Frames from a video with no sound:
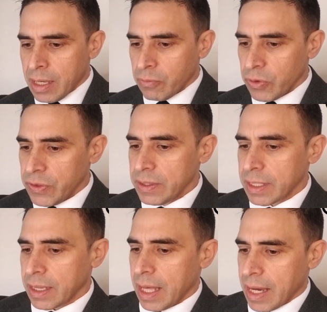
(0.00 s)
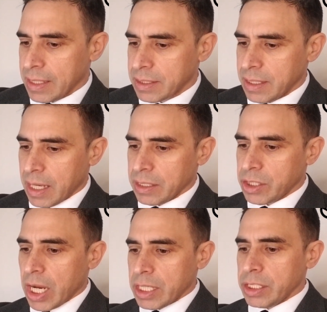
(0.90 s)
within the class that
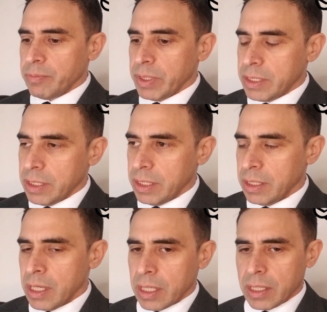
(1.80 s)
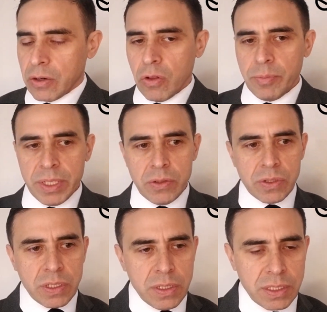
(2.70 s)
ChatGPT can only be
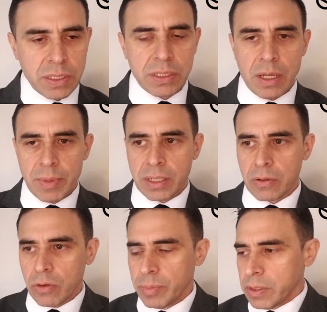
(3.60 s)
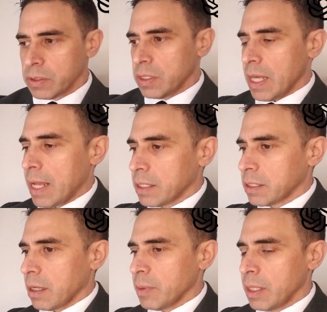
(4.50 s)
used in this assignment, can only be used in that
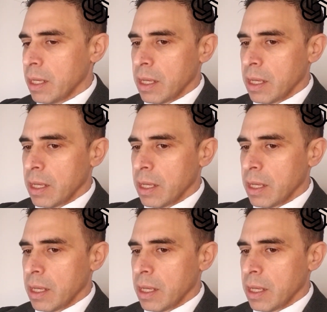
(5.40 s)
assignment.